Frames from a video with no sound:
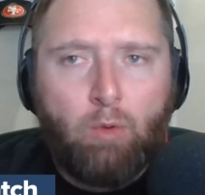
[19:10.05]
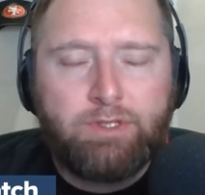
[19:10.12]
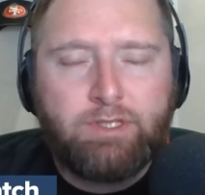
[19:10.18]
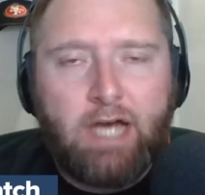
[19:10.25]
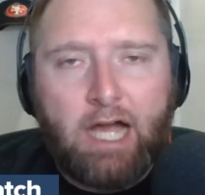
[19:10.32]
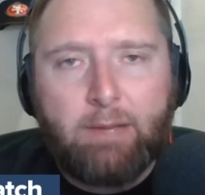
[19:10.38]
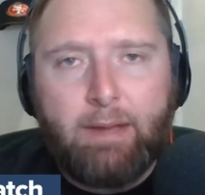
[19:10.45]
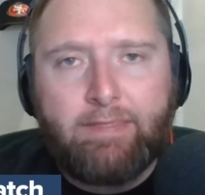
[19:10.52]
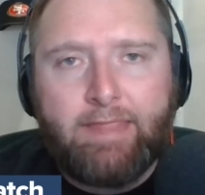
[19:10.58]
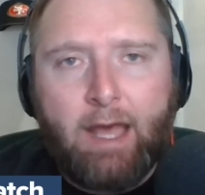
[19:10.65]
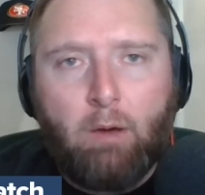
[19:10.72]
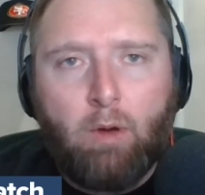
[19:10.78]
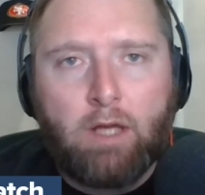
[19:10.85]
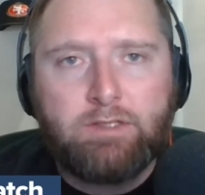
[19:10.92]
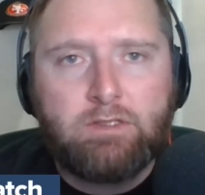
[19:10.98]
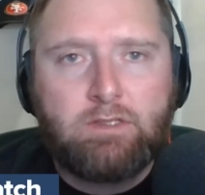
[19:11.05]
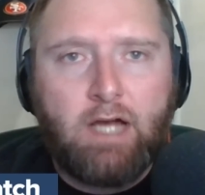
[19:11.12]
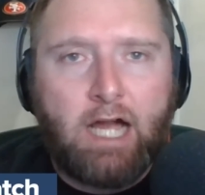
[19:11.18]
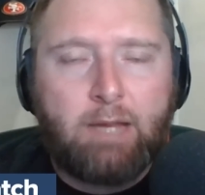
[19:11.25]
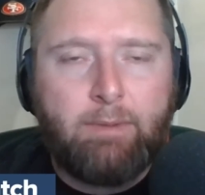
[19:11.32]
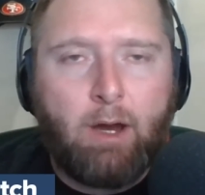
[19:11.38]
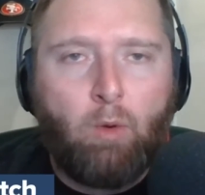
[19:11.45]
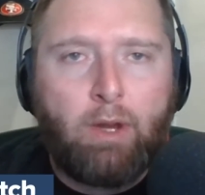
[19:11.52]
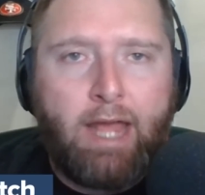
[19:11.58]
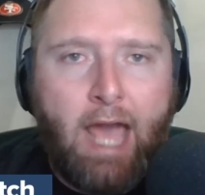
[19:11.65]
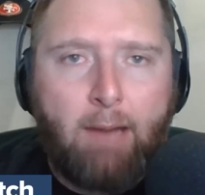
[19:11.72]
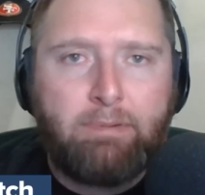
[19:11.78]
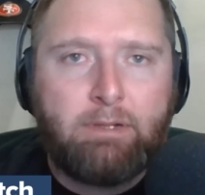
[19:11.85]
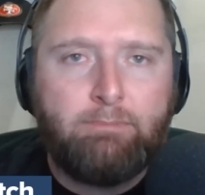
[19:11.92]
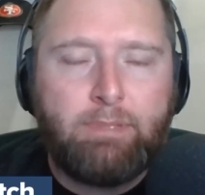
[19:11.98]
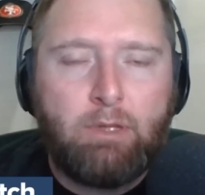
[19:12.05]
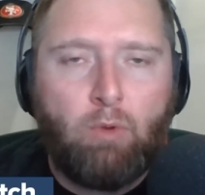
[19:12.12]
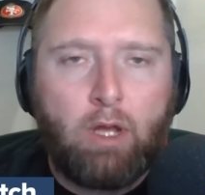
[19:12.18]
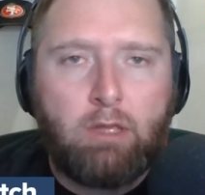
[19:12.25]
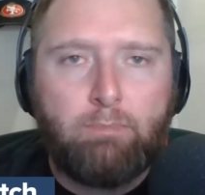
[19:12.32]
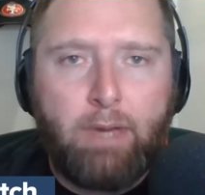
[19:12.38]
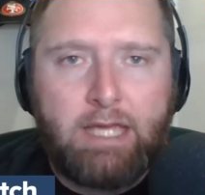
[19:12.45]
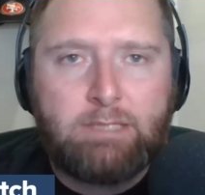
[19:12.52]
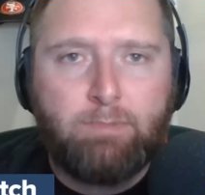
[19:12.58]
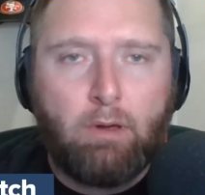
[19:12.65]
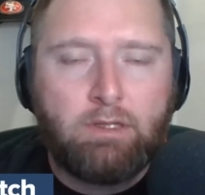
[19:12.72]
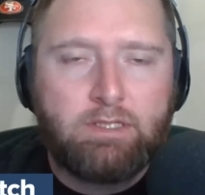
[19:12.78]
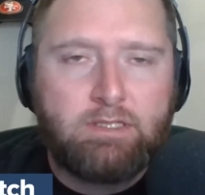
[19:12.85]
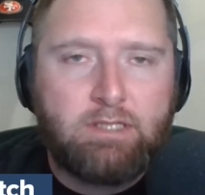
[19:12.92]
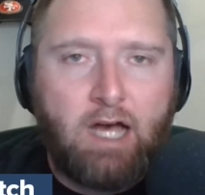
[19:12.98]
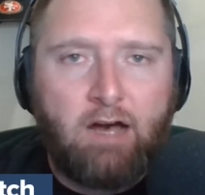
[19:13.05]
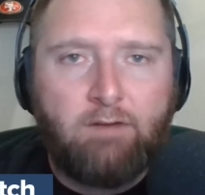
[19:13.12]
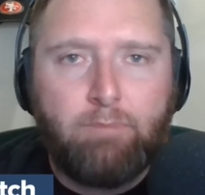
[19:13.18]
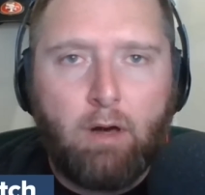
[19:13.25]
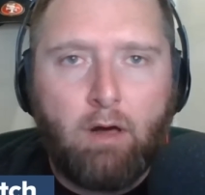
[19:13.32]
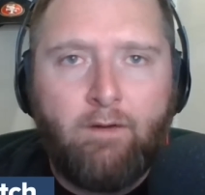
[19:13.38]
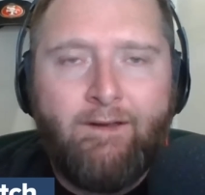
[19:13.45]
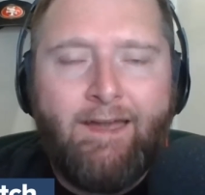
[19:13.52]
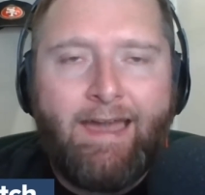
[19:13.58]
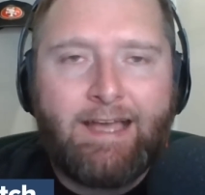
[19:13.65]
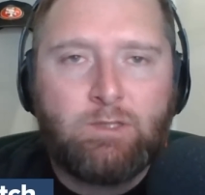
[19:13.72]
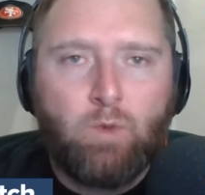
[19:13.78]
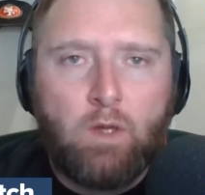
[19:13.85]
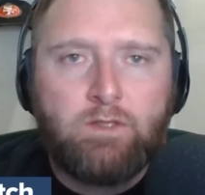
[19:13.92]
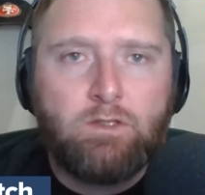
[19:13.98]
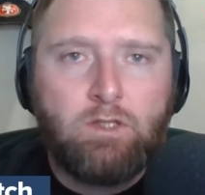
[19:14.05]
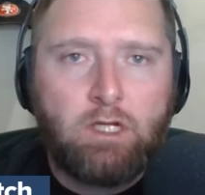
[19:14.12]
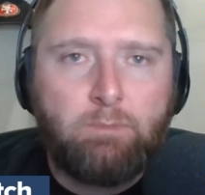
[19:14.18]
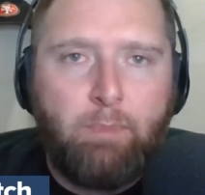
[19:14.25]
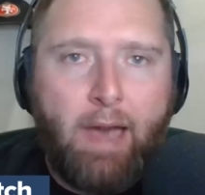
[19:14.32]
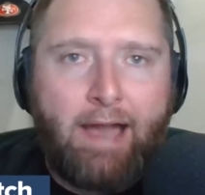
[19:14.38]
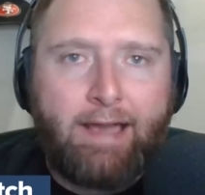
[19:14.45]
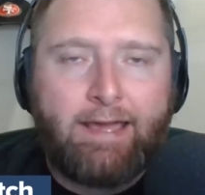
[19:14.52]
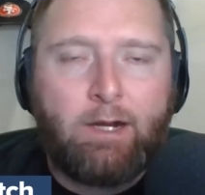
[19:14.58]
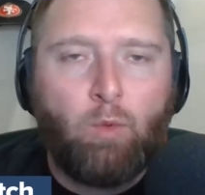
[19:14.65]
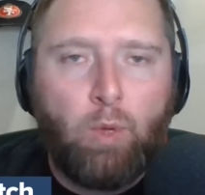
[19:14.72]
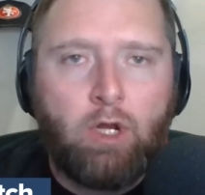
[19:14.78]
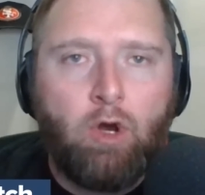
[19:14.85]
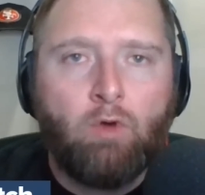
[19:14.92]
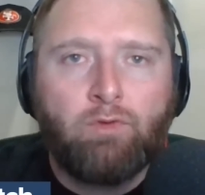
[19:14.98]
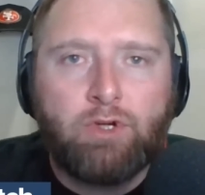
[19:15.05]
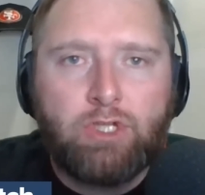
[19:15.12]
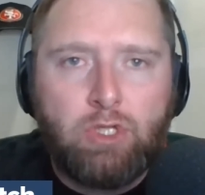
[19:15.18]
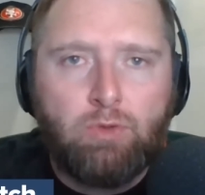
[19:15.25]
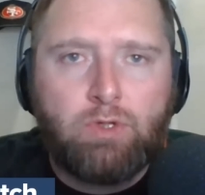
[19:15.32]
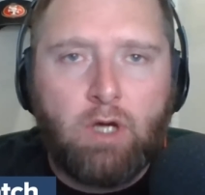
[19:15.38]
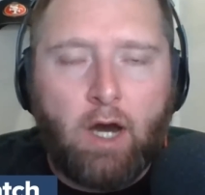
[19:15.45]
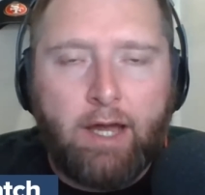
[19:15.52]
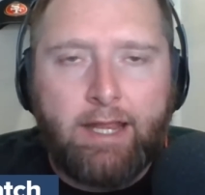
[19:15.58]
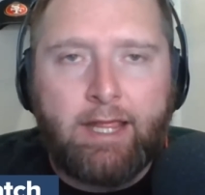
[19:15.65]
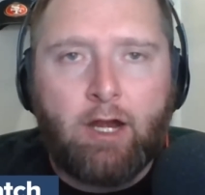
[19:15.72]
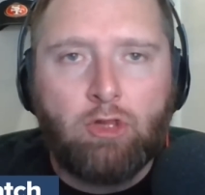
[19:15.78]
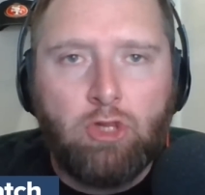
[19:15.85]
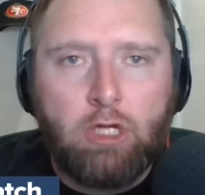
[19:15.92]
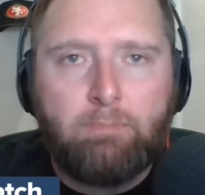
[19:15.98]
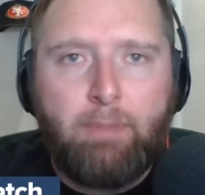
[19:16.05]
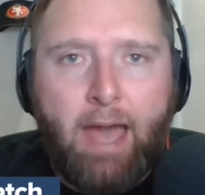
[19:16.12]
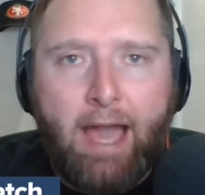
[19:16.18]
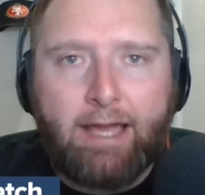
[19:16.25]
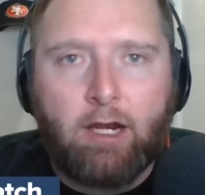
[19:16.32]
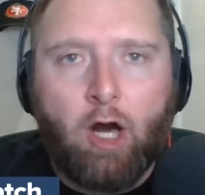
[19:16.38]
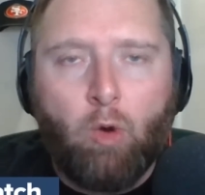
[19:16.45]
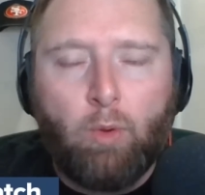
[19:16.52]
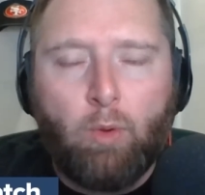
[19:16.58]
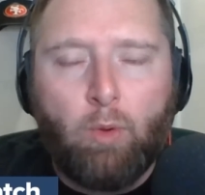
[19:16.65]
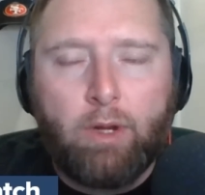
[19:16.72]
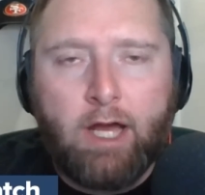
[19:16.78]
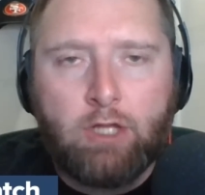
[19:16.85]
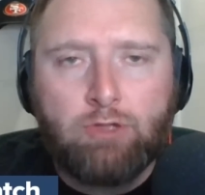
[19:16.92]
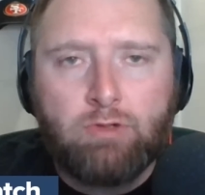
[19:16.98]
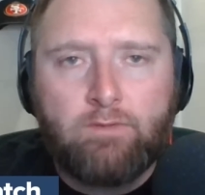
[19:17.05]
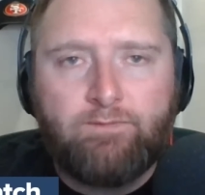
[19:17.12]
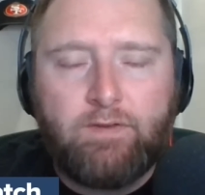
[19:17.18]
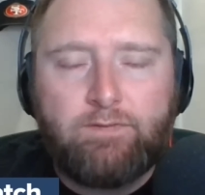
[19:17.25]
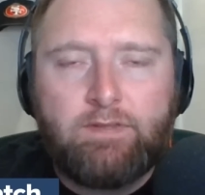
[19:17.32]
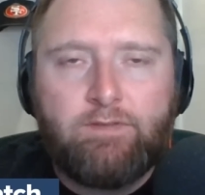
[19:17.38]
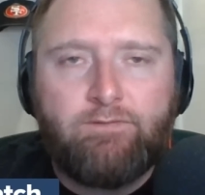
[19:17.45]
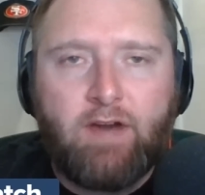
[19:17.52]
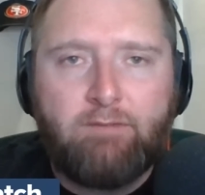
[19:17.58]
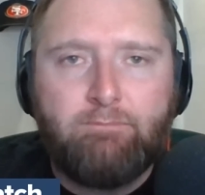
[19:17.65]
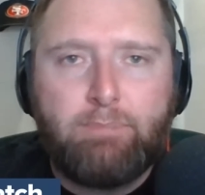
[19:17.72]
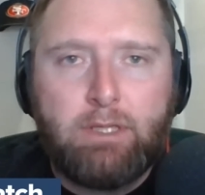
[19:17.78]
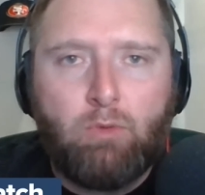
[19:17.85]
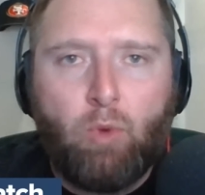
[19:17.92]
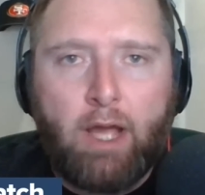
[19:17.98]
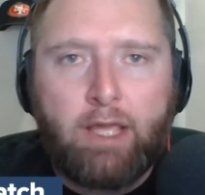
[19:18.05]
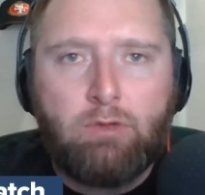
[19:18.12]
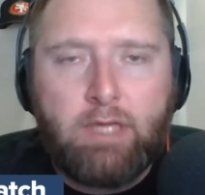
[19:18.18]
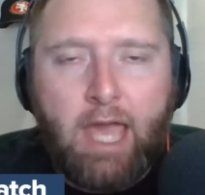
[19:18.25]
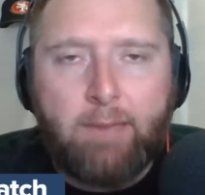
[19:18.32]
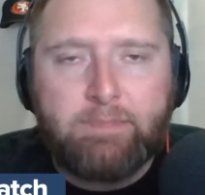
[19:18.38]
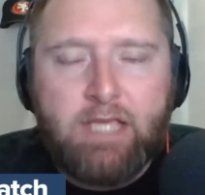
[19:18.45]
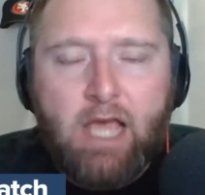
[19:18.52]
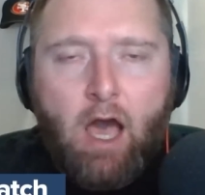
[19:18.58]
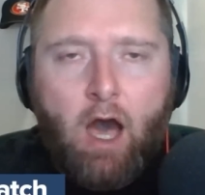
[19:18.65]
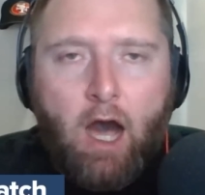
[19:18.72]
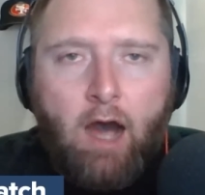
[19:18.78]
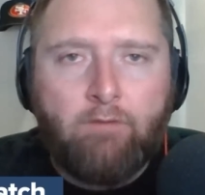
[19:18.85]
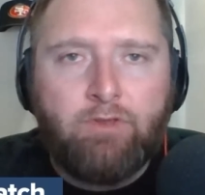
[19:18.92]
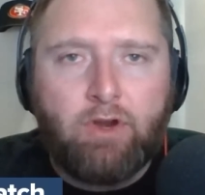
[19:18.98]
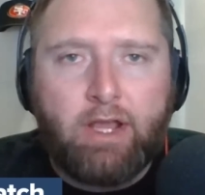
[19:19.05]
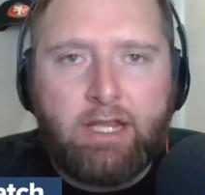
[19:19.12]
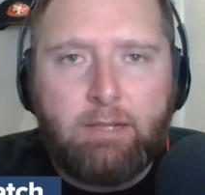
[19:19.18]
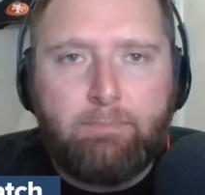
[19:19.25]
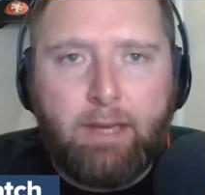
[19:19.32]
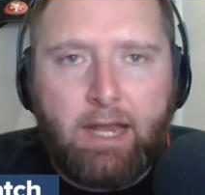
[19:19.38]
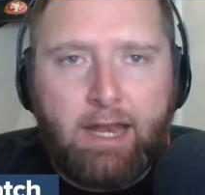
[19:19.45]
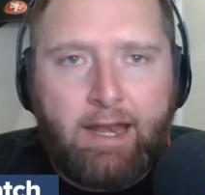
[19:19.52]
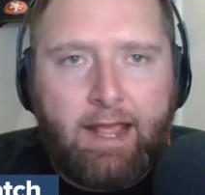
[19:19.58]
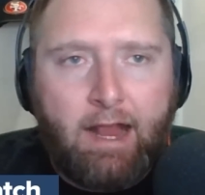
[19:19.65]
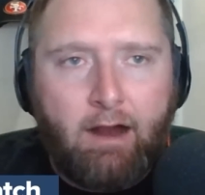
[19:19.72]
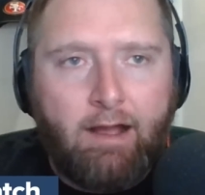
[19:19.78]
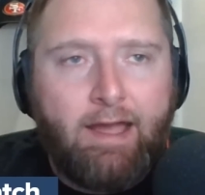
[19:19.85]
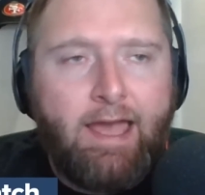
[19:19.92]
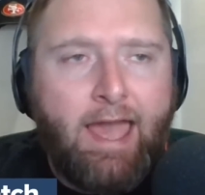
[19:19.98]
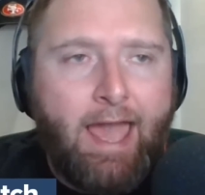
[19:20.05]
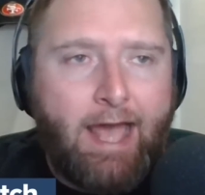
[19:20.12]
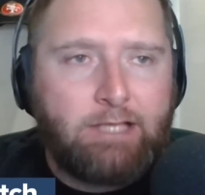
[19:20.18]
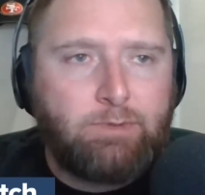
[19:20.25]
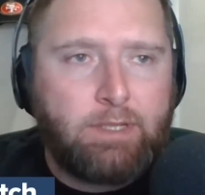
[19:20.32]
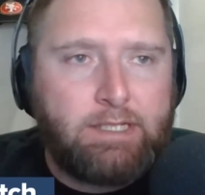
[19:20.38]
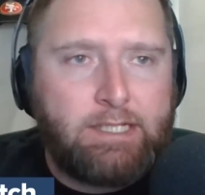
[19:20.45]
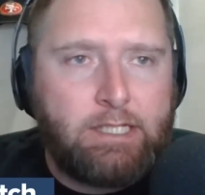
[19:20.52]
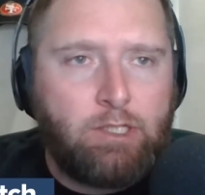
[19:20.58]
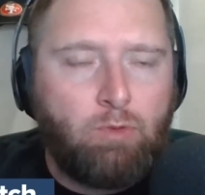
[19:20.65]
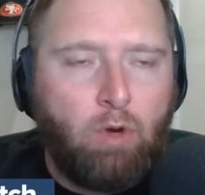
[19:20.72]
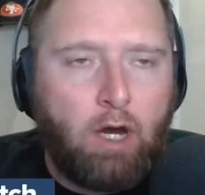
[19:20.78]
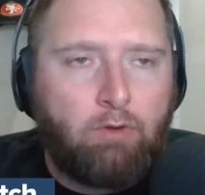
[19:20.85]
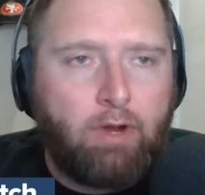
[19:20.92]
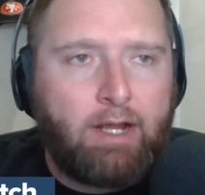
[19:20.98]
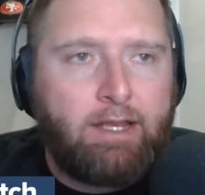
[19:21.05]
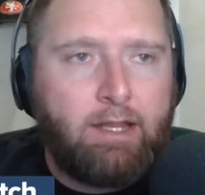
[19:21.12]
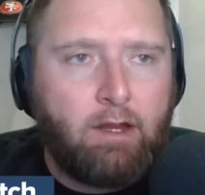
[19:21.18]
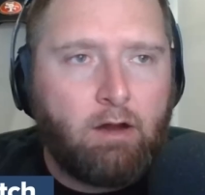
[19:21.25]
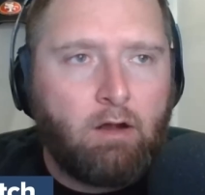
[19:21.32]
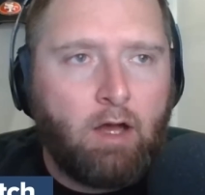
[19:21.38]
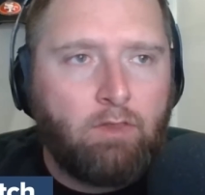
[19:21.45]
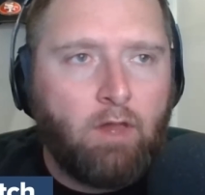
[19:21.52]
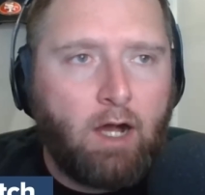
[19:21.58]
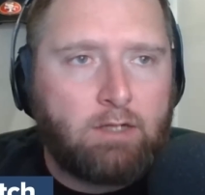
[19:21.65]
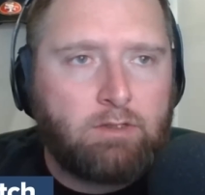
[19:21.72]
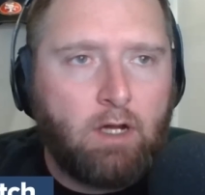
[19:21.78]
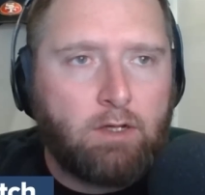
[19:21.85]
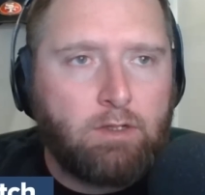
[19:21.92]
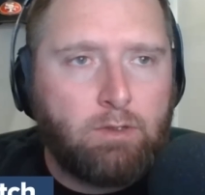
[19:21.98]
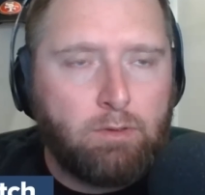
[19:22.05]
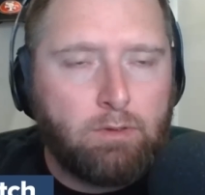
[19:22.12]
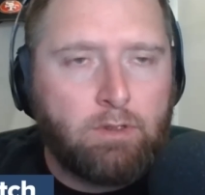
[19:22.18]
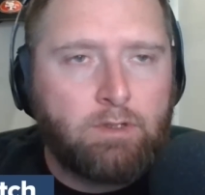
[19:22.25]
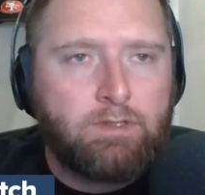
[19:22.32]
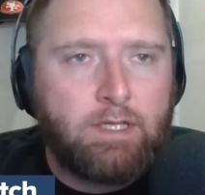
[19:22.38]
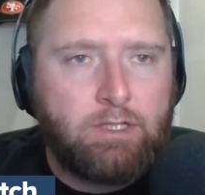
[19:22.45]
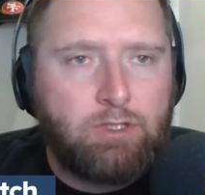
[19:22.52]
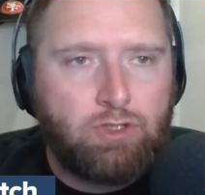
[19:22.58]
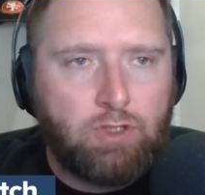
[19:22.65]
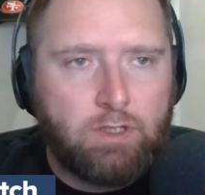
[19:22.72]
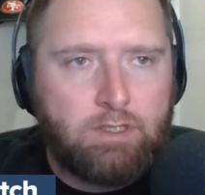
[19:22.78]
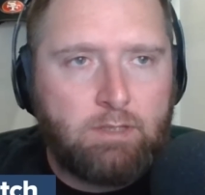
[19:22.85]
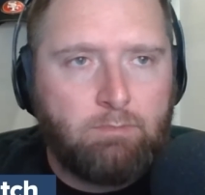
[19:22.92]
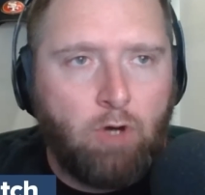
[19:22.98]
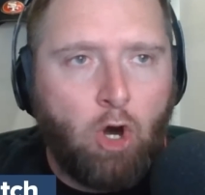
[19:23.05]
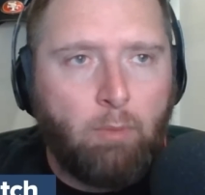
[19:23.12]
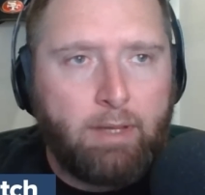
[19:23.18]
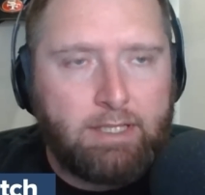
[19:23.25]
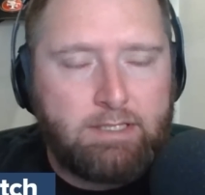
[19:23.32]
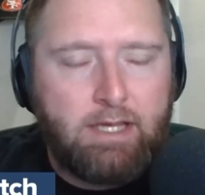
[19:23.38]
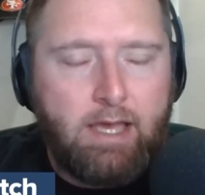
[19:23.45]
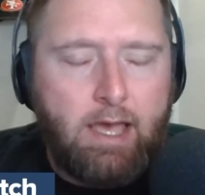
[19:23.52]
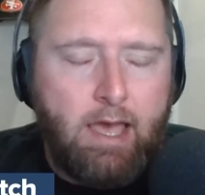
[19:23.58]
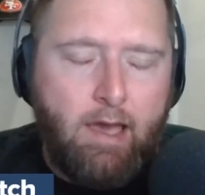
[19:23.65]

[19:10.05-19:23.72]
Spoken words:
We'll talk about that. We'll also talk about what happened in BYU baseball and softball, as well as a look back at a win over UConn and our look back at all 155 BYU games of their independent era as we continue on right here on Locked On Cougars in just a moment.